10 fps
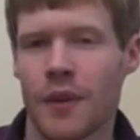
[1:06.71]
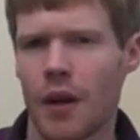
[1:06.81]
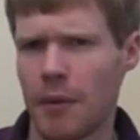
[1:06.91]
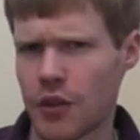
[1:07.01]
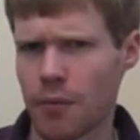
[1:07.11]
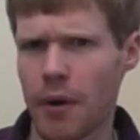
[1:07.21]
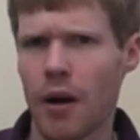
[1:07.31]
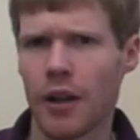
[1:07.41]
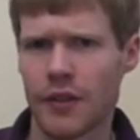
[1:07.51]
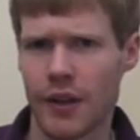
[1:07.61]
A
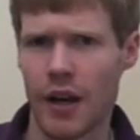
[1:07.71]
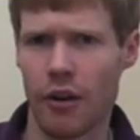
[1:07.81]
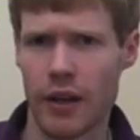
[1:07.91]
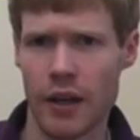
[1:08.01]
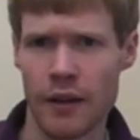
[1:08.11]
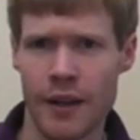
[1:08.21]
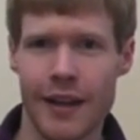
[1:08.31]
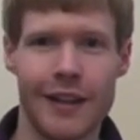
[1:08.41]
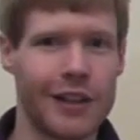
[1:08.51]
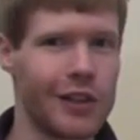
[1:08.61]
metropolitan area
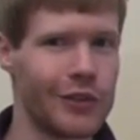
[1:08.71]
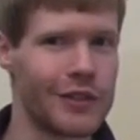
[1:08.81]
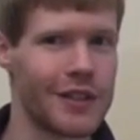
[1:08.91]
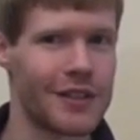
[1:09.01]
includes